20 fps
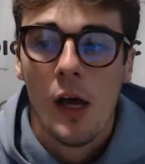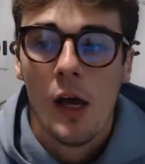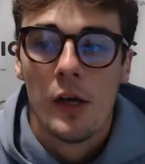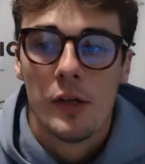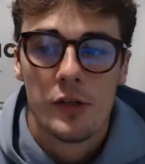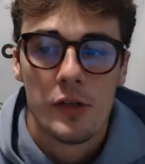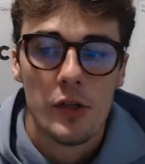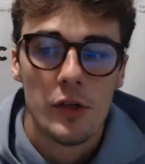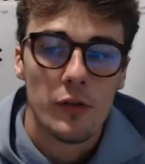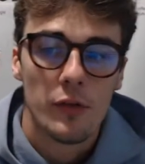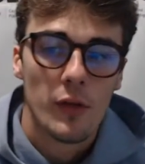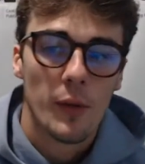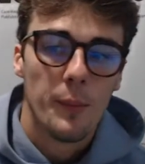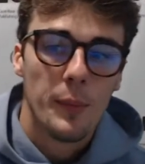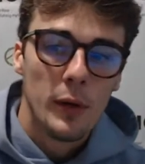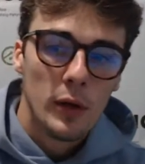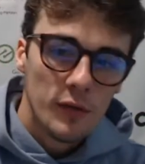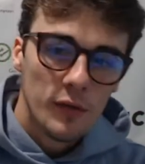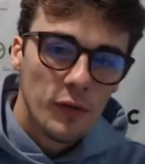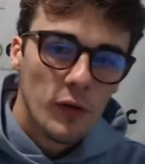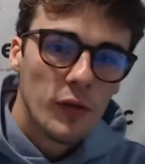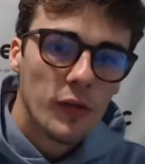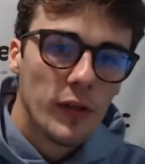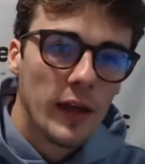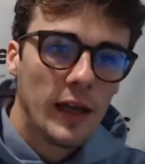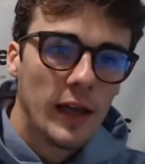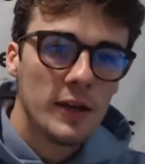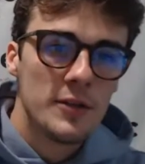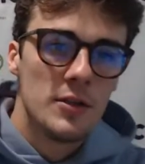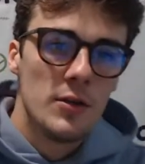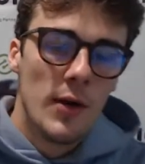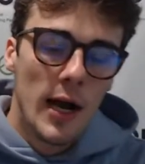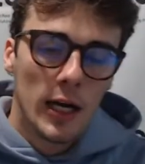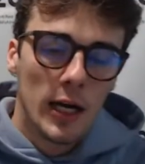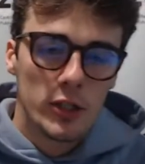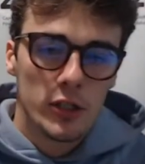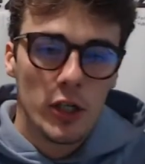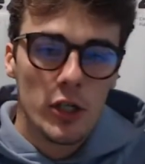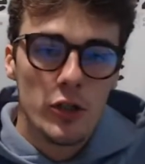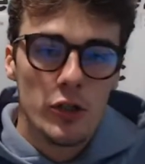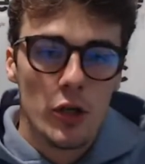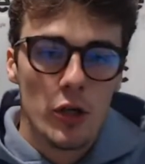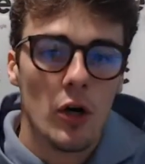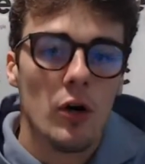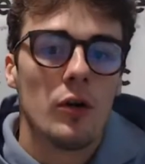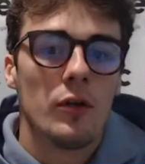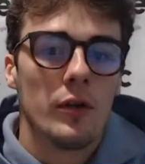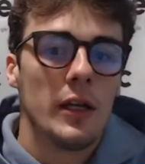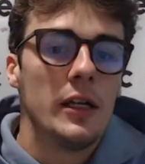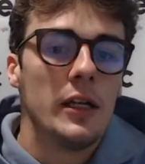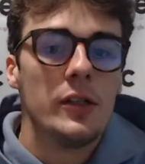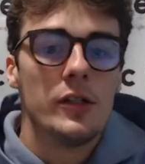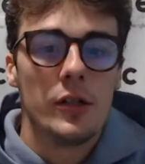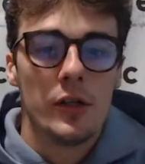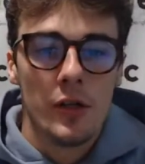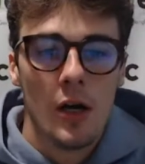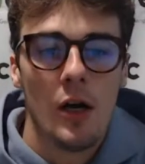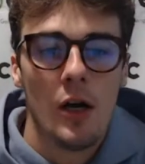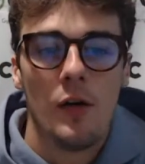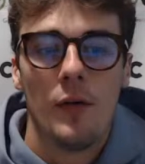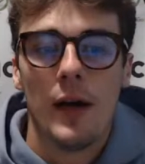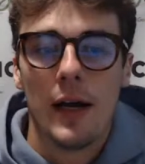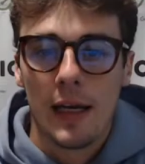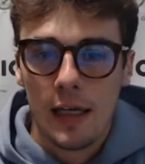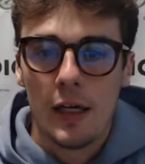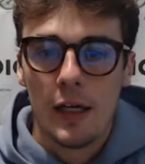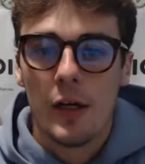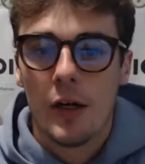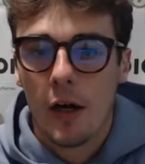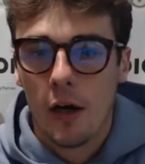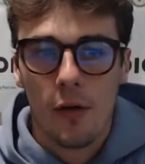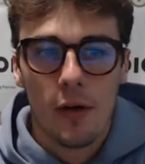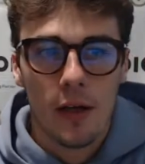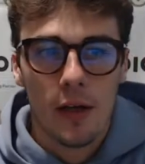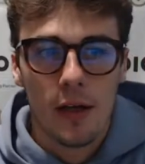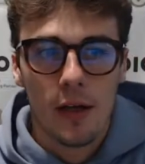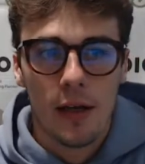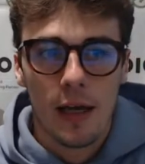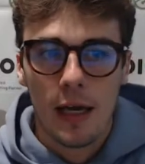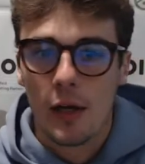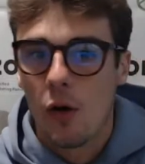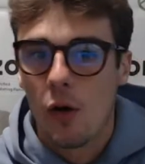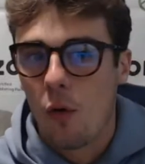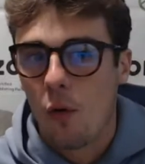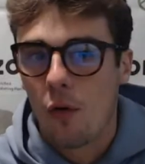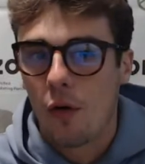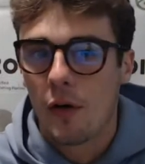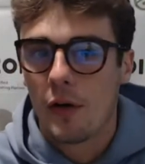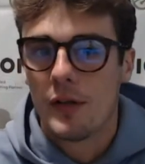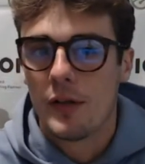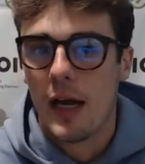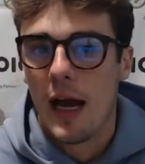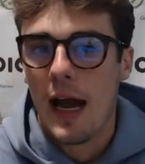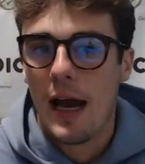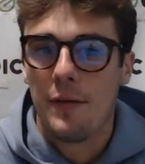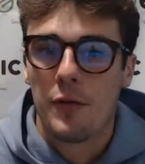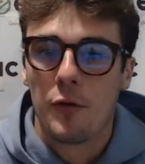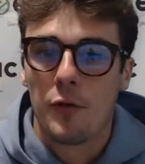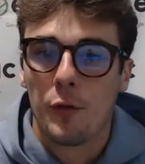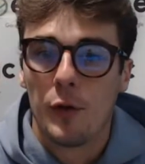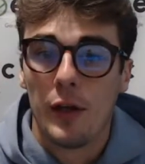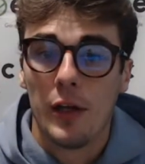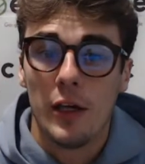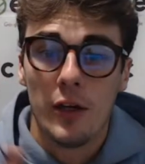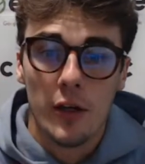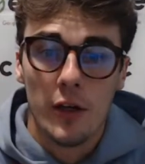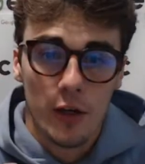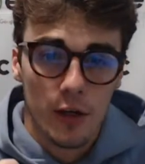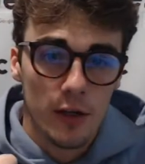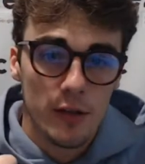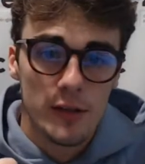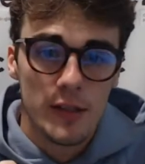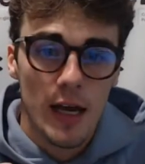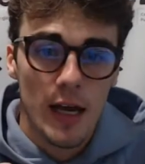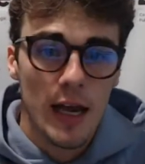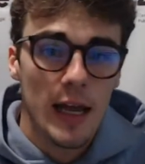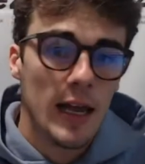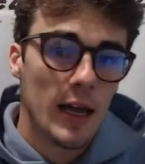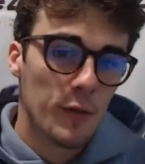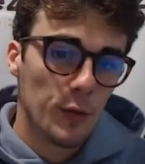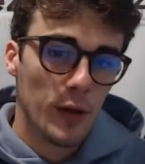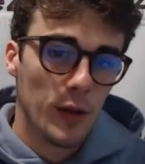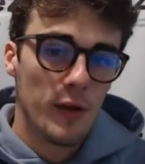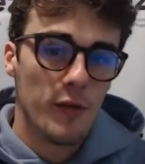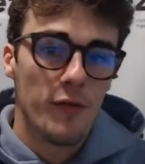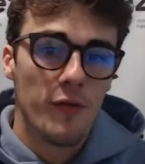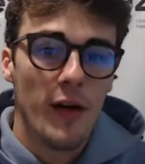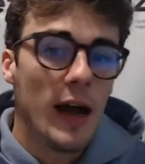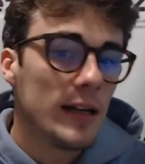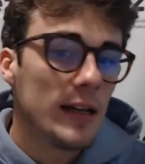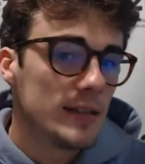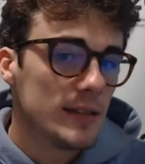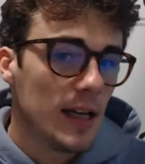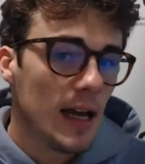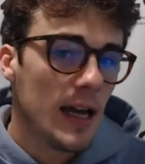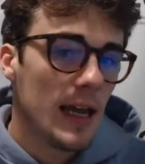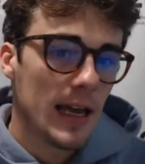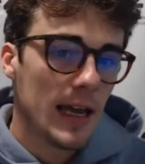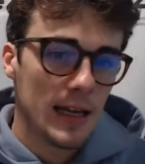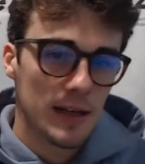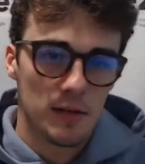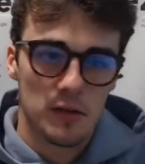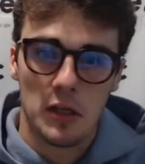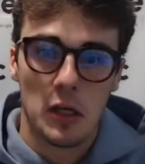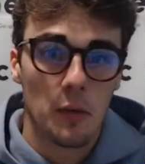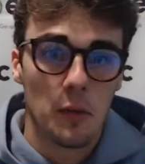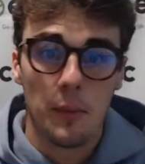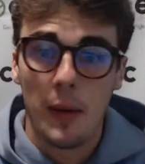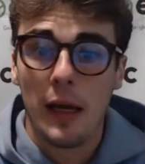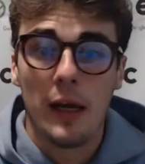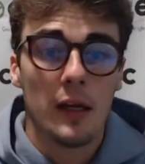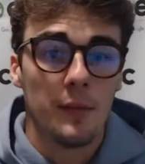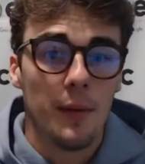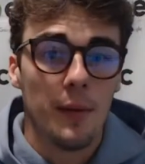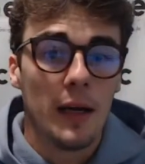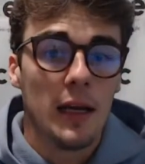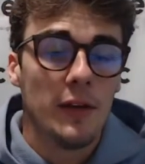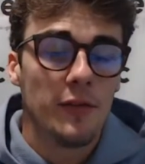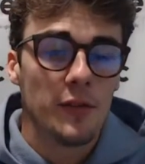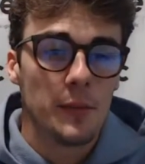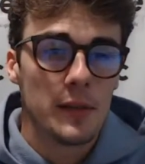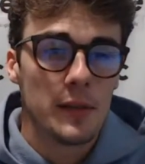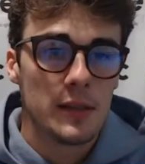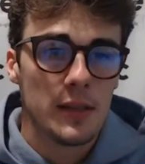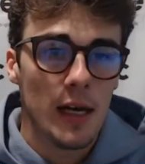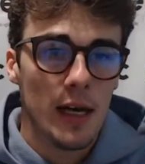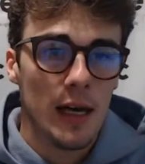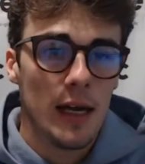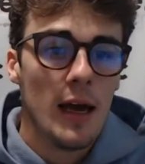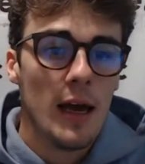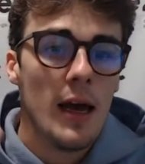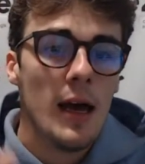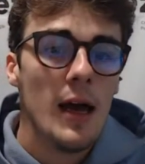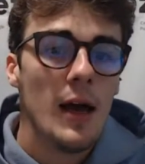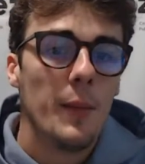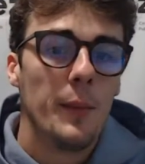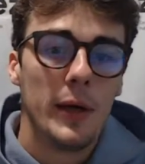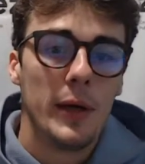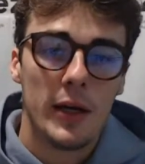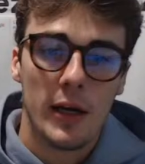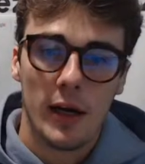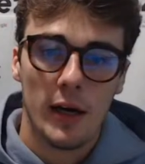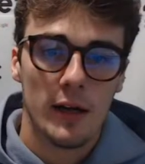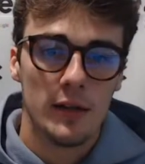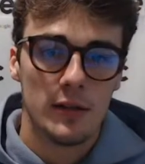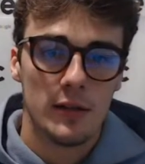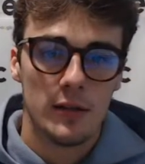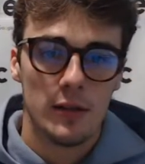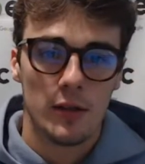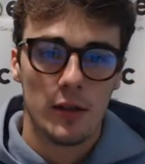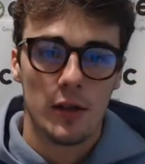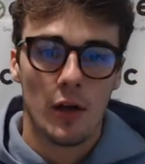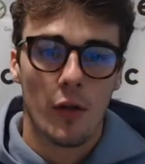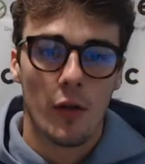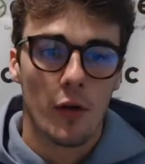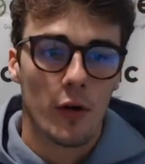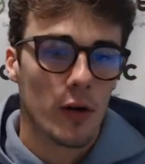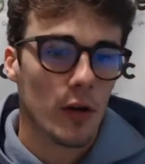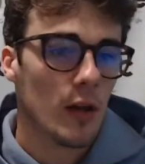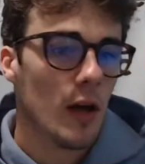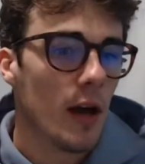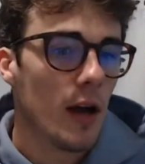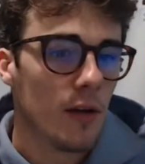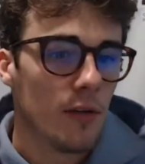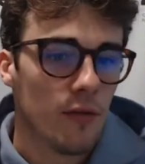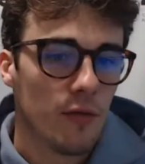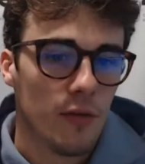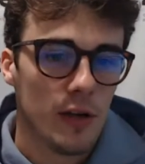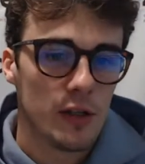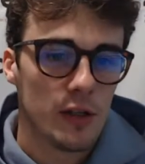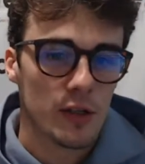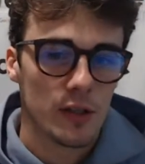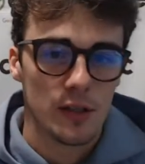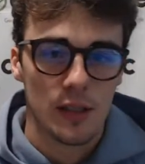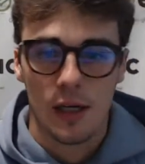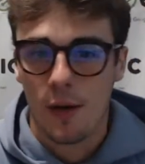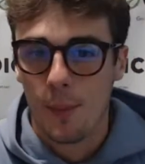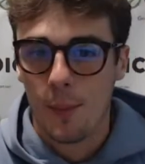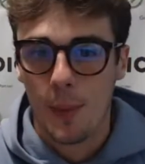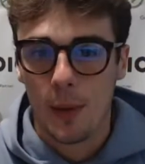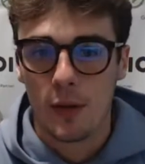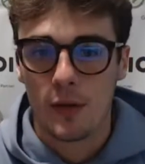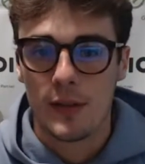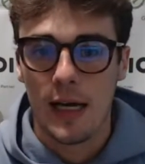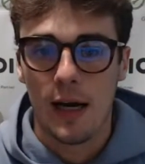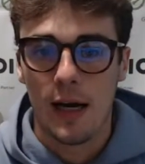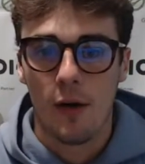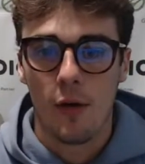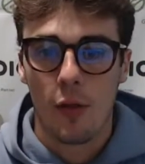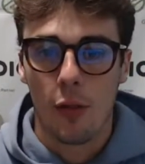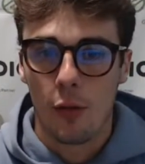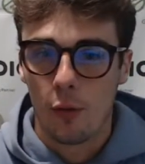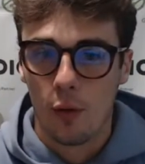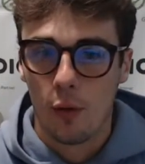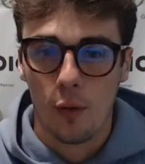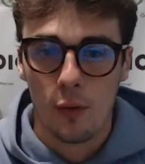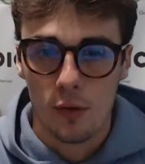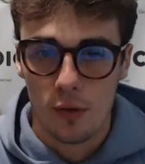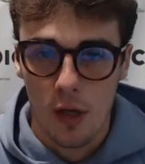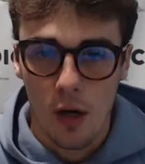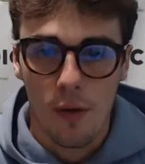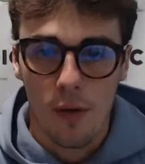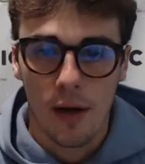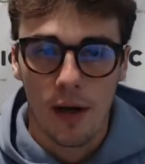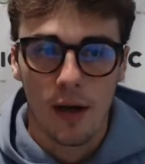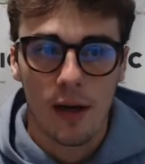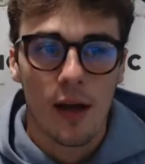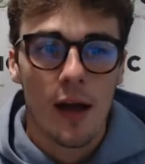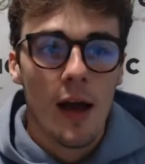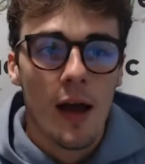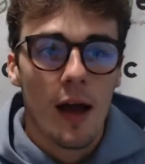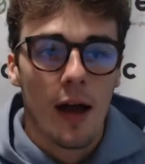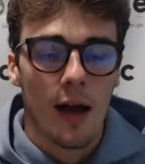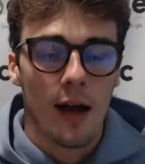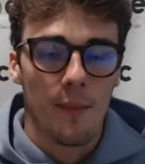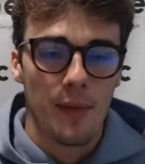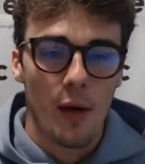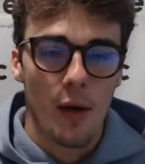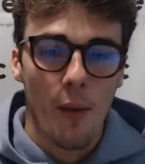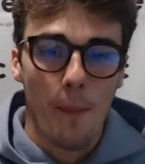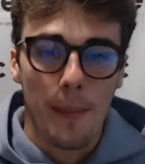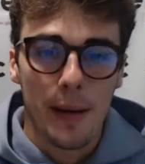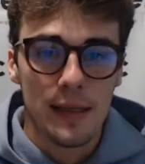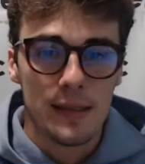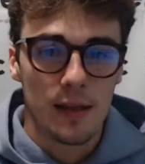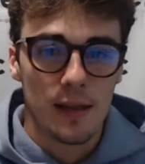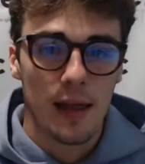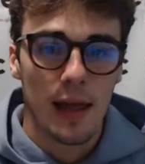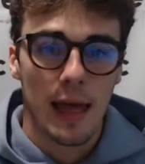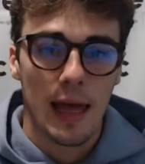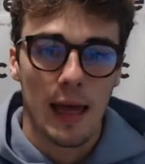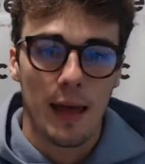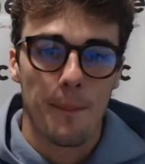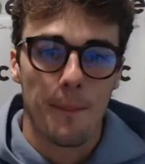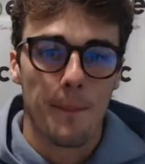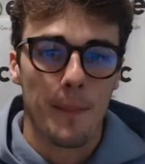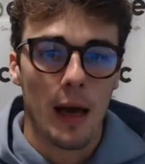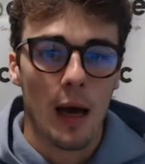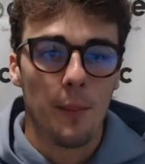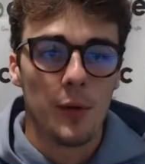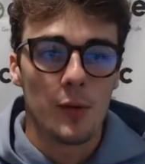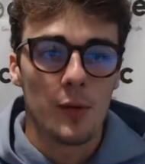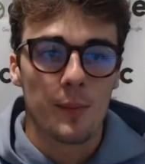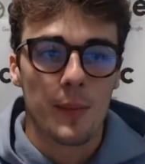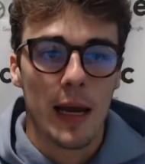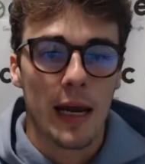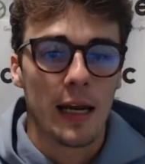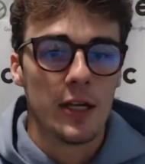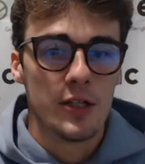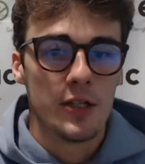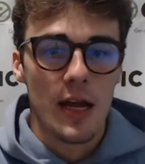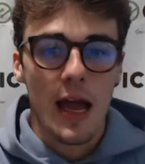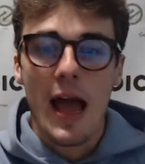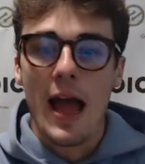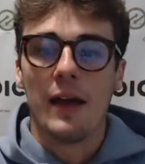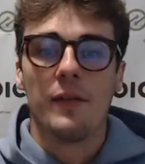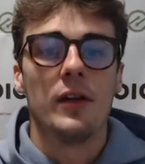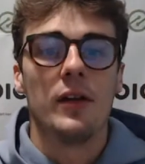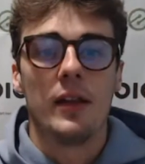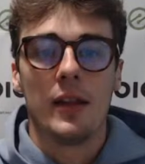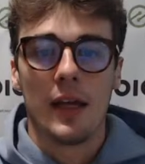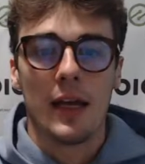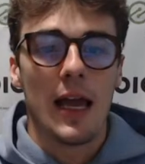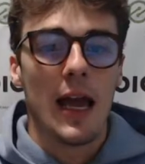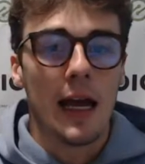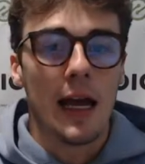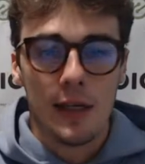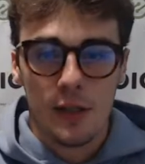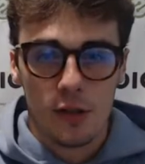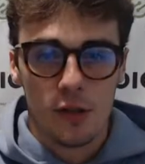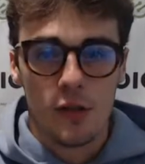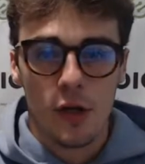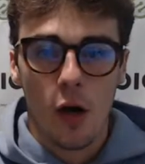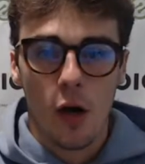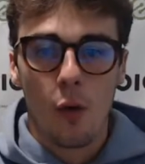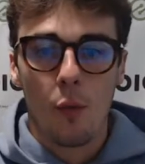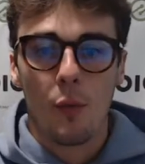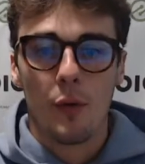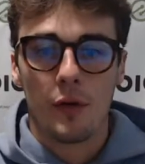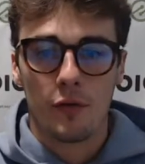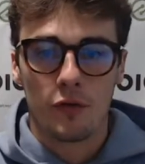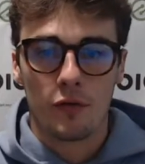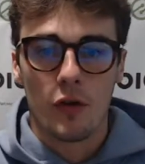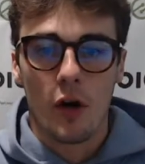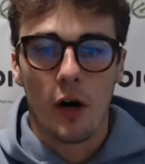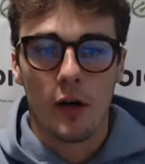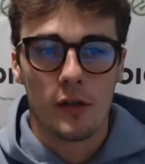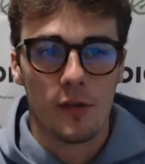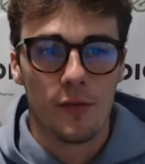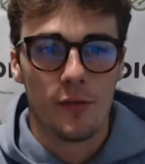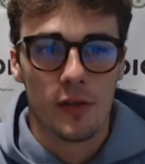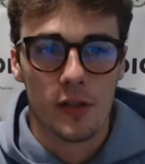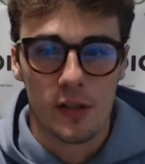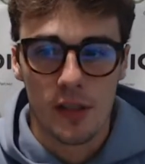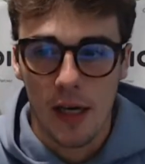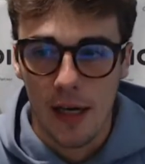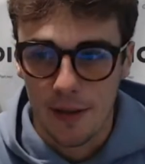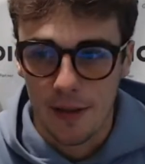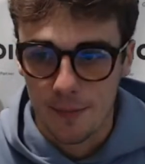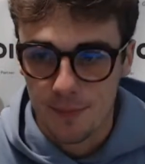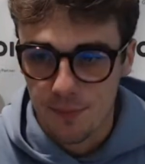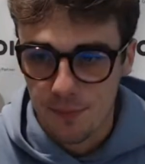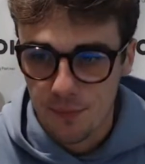So the beautiful thing is you actually don't need to know any coding in order to have a really good site and really fast site and making money from a site, because there are a lot of features that are built out through Ezoic that will basically help you manage everything head to toe in regards of your site.